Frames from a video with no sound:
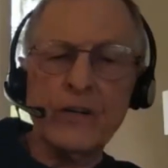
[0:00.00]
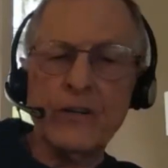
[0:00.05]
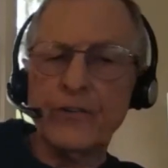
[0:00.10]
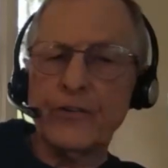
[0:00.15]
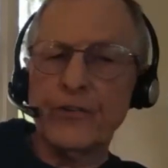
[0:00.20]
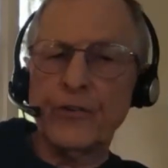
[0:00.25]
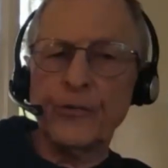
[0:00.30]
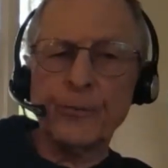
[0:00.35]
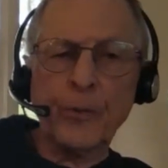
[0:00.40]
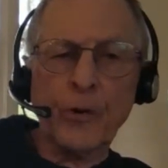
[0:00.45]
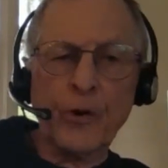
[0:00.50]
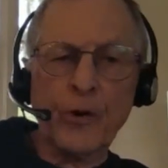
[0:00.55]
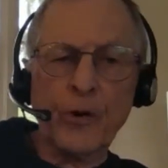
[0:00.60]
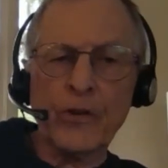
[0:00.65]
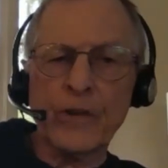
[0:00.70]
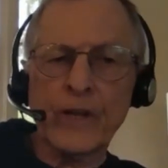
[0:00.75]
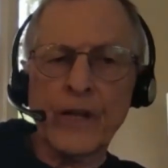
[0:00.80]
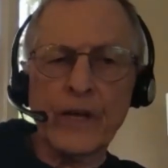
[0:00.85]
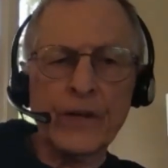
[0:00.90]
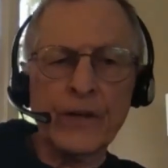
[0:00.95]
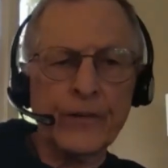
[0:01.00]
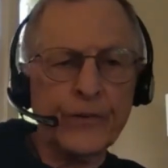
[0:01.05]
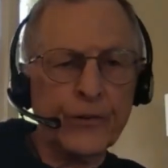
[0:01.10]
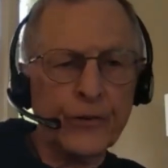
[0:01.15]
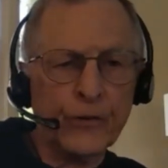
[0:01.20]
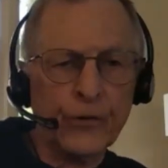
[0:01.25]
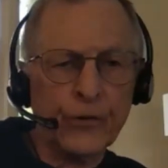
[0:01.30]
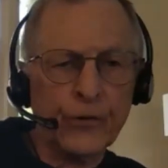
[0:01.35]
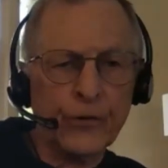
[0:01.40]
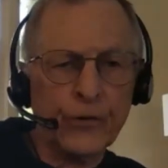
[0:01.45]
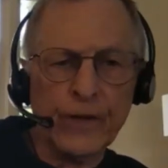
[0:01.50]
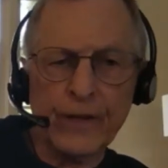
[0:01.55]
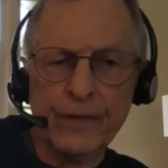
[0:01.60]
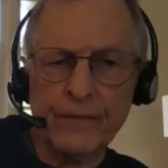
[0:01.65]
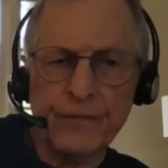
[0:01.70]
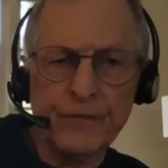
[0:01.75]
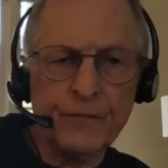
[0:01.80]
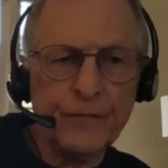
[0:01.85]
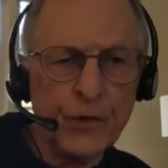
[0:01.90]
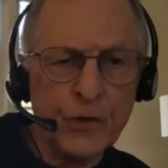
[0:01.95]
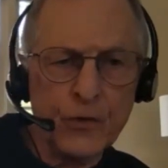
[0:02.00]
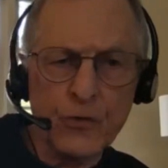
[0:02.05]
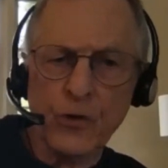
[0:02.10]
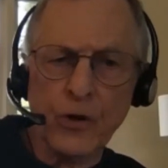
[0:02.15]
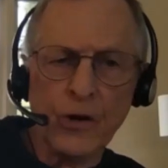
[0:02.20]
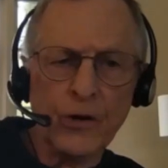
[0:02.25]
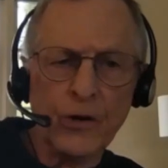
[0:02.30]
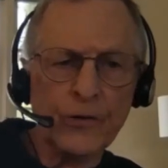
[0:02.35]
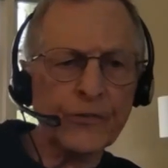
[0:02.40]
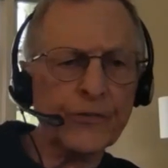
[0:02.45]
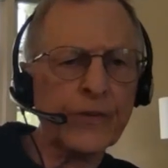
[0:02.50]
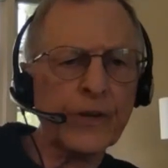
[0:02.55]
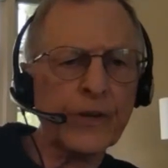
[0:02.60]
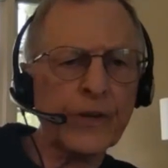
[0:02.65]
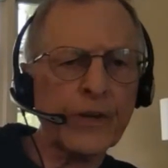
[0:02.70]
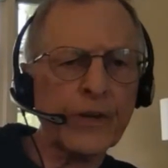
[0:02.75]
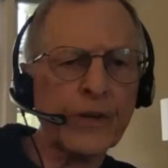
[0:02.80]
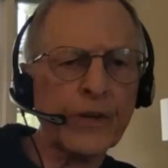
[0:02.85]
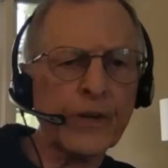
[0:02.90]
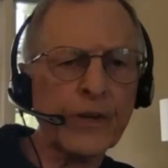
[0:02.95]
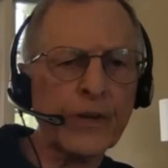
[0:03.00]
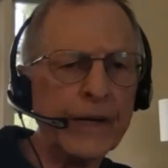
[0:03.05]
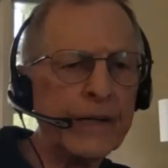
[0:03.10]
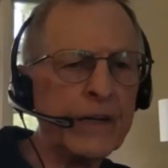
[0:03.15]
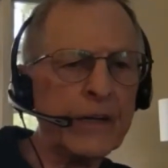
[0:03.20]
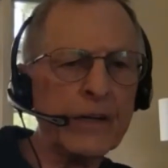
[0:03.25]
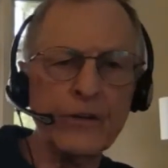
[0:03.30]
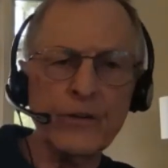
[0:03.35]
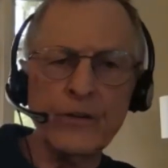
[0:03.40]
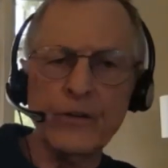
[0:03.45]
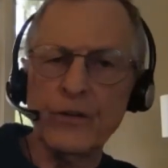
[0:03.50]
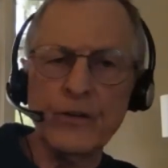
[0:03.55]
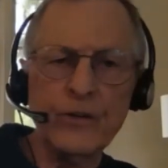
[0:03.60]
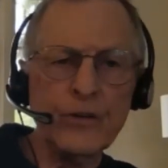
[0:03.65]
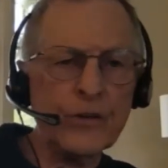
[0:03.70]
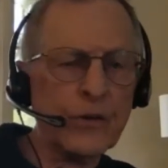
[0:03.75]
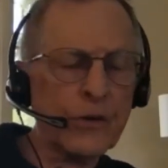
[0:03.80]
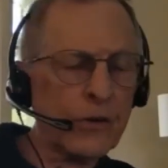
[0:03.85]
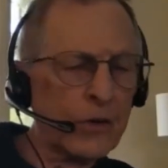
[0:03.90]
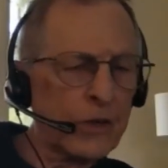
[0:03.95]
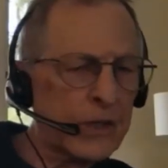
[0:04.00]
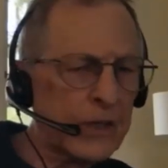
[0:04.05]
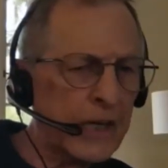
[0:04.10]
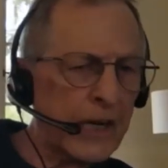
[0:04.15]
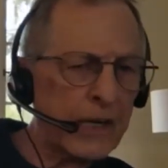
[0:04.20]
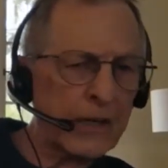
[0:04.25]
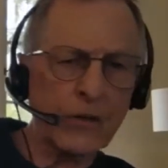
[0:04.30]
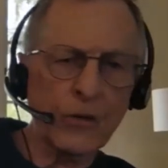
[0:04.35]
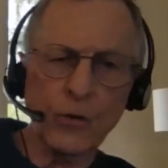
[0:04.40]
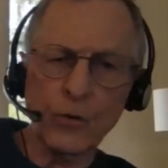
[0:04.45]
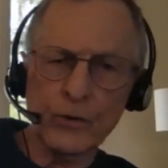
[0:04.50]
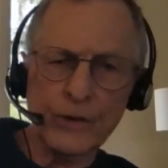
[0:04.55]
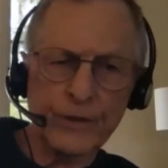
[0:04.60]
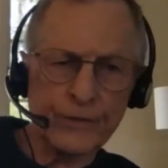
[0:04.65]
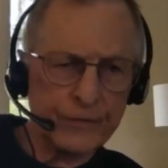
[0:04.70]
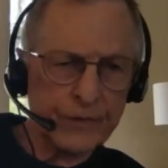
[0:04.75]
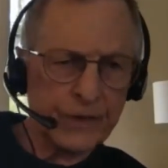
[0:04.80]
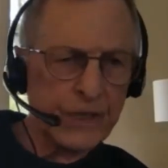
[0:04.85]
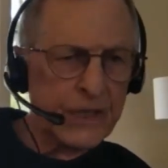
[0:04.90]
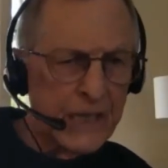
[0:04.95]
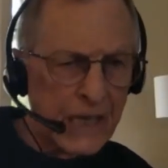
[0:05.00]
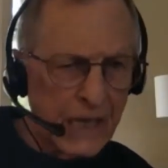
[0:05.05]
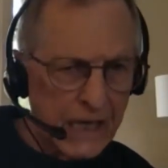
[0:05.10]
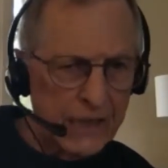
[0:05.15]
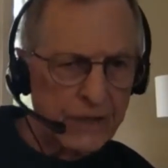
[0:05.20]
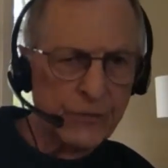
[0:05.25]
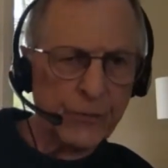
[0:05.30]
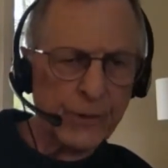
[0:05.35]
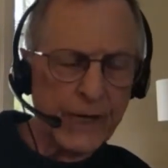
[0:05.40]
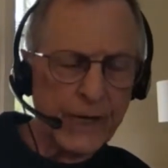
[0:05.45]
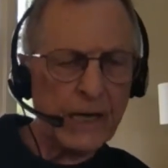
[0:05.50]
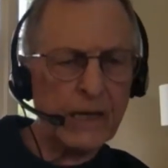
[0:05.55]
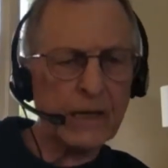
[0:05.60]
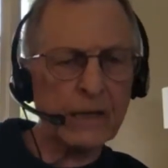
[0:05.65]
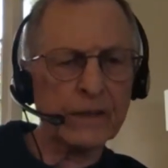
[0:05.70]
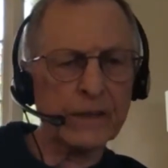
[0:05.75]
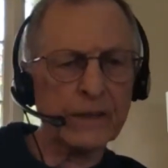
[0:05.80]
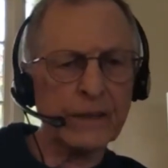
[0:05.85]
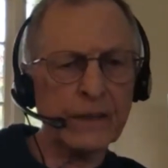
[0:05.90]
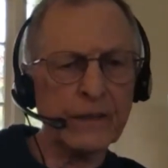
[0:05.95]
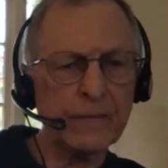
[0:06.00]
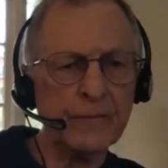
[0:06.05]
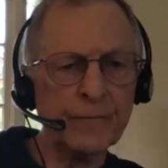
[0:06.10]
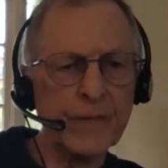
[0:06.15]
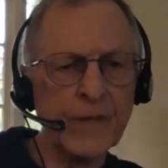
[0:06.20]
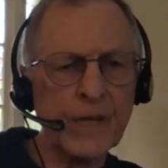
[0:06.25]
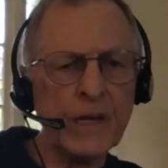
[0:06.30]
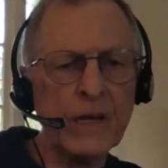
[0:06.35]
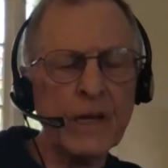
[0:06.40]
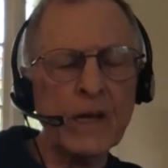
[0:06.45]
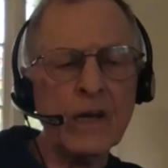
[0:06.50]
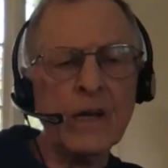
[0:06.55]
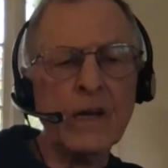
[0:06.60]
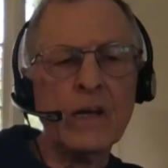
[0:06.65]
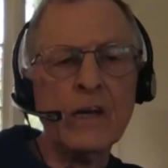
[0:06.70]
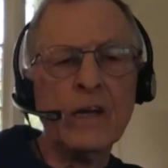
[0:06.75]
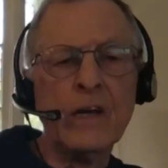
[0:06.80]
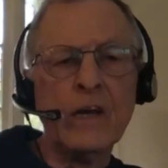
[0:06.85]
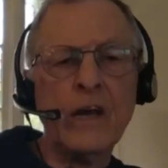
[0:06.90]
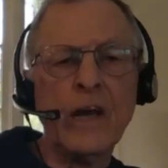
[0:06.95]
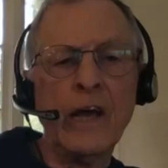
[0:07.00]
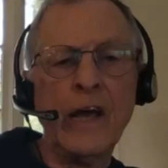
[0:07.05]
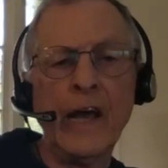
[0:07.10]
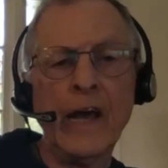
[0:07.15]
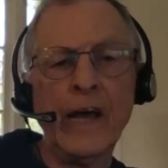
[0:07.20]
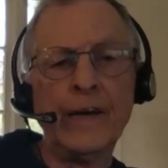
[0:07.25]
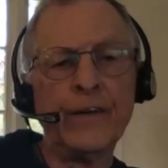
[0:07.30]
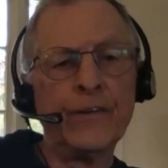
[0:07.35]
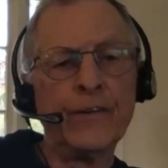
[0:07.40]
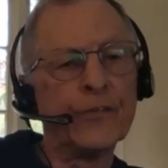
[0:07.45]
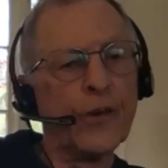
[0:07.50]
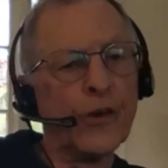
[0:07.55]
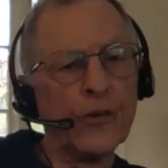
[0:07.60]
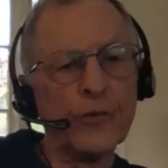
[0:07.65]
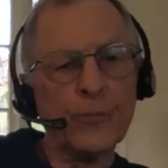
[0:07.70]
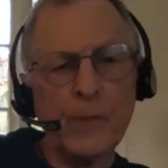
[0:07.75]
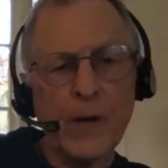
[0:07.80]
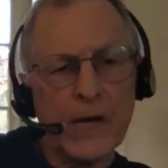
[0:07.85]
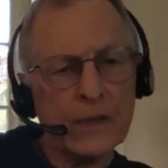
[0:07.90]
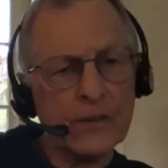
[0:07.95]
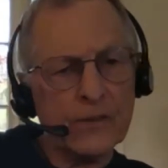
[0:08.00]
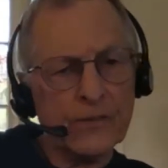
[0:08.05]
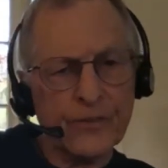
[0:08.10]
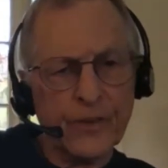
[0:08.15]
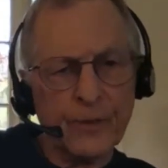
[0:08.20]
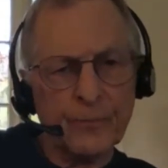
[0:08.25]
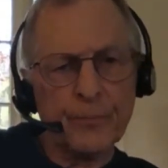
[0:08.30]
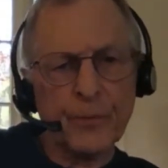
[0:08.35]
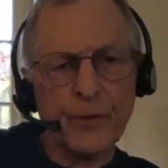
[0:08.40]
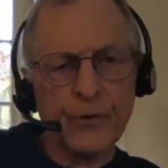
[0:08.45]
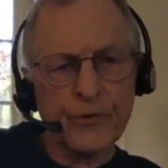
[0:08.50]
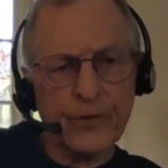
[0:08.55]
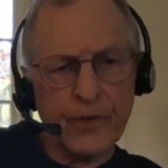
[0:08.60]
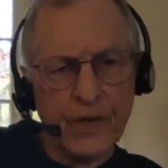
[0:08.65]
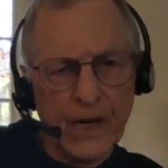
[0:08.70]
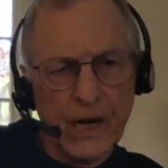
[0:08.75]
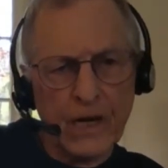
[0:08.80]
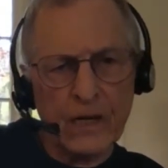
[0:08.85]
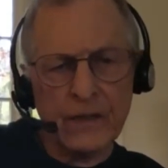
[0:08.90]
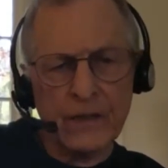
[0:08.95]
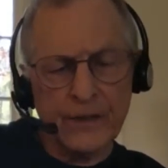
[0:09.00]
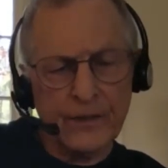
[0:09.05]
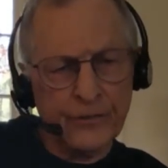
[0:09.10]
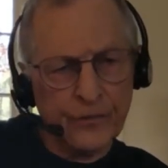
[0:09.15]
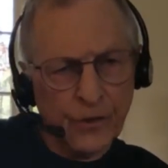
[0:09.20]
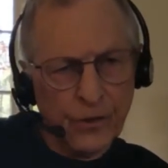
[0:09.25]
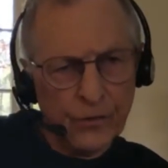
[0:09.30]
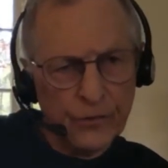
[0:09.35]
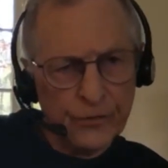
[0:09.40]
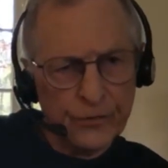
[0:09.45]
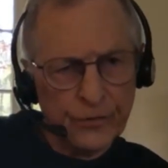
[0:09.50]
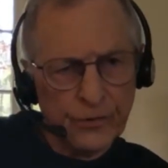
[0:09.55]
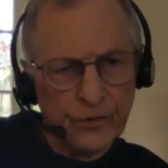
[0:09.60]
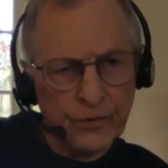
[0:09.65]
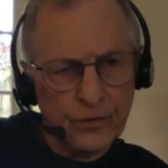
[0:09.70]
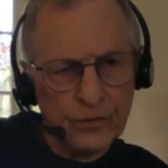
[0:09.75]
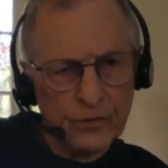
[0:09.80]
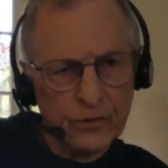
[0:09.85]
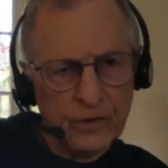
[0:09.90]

this is part of that issue that if you cross the line, you're looking at a whole different kind of reality. And this goes back to subpersonalities also.